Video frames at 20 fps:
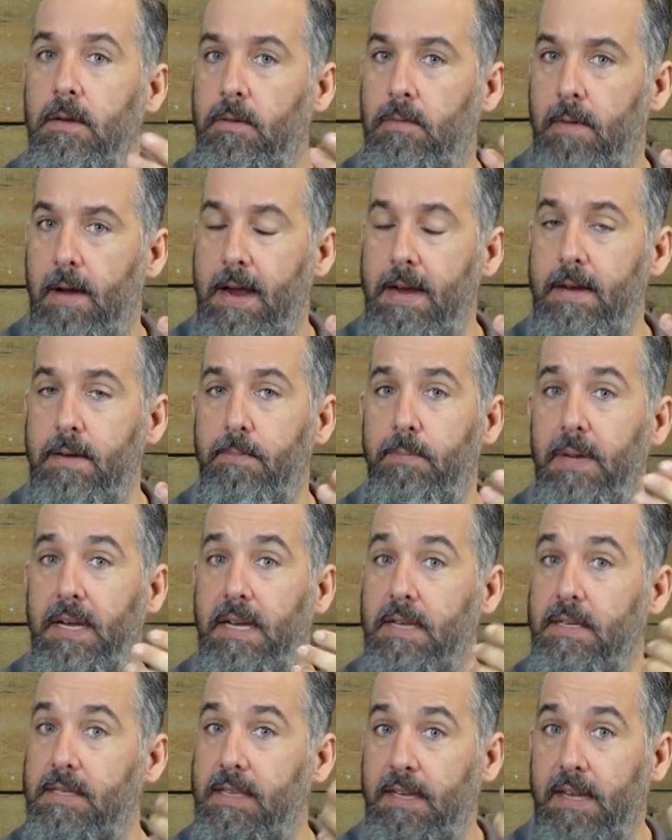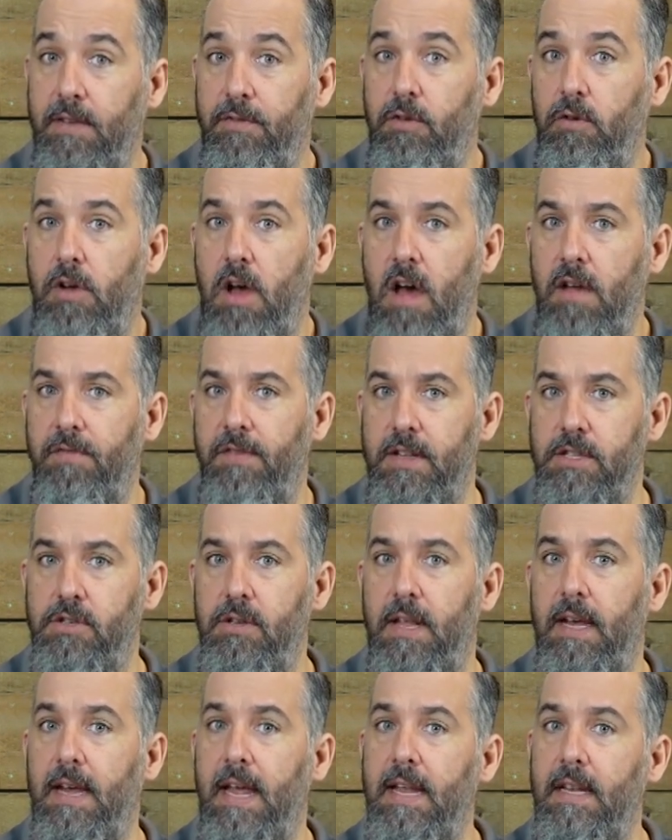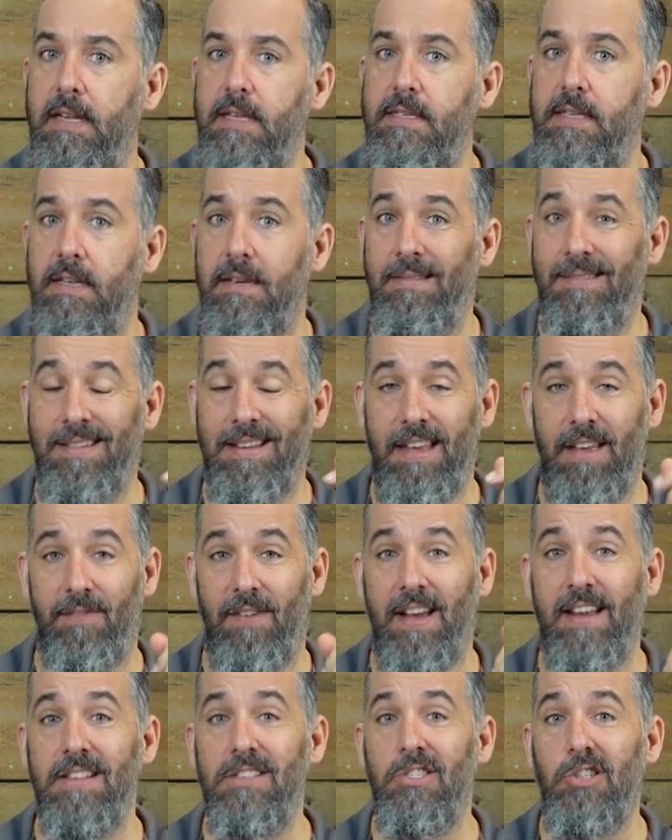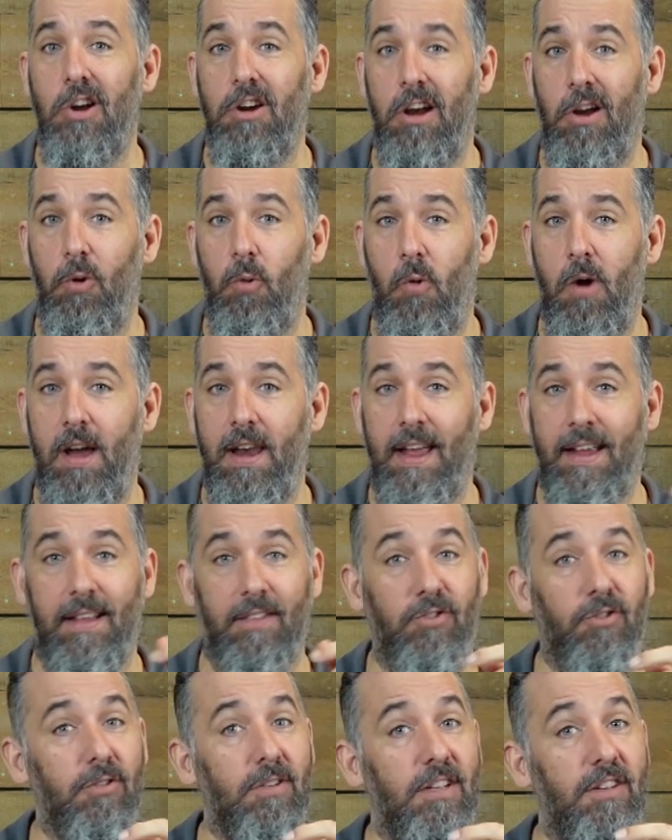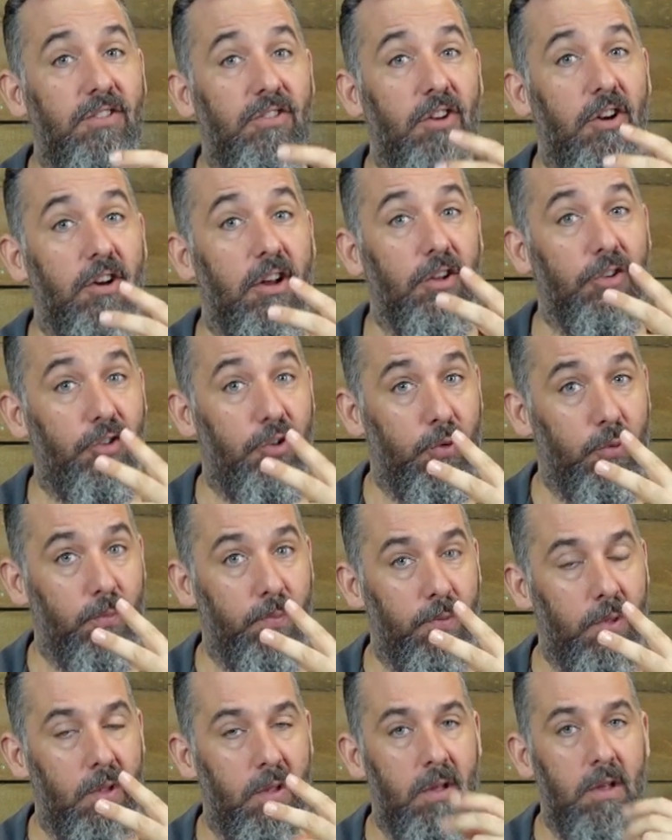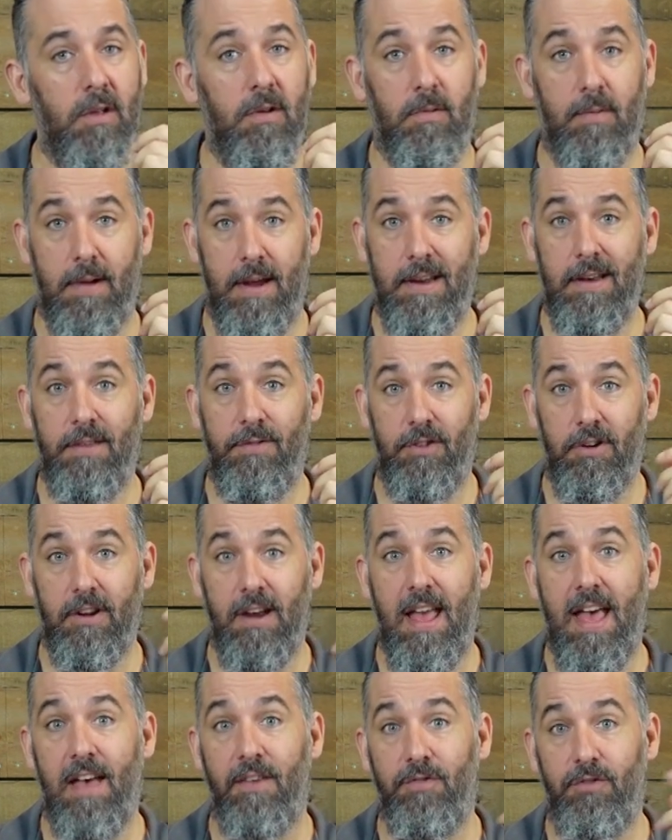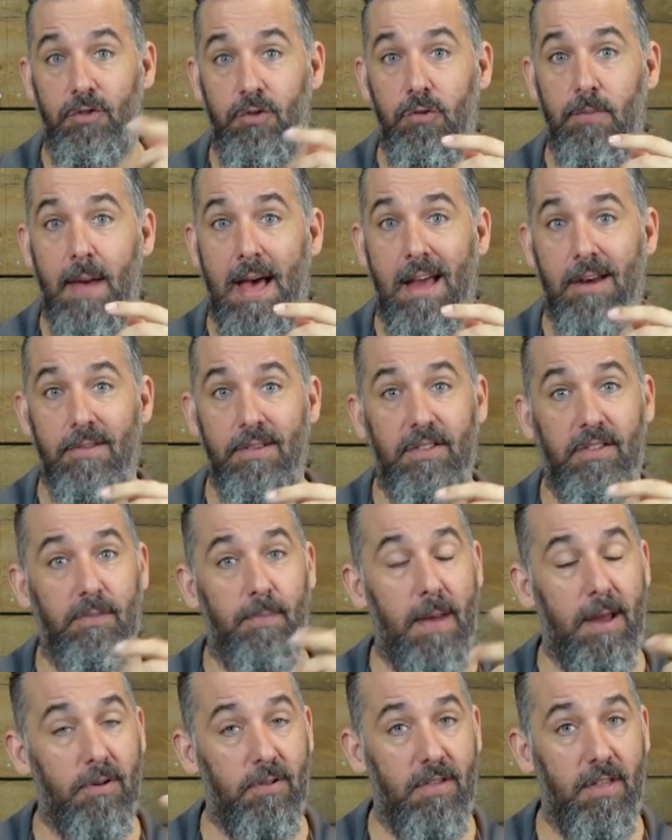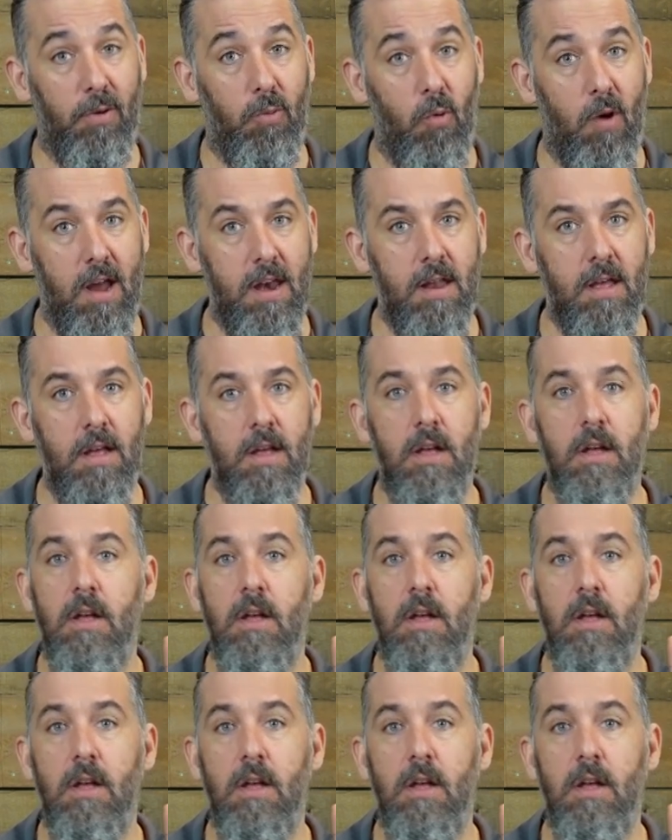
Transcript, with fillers: right? Because it gives you confidence. You're like, hey, listen, if I can start on one, I can certainly start on two, right? If you're gonna have two batteries, it's better than one.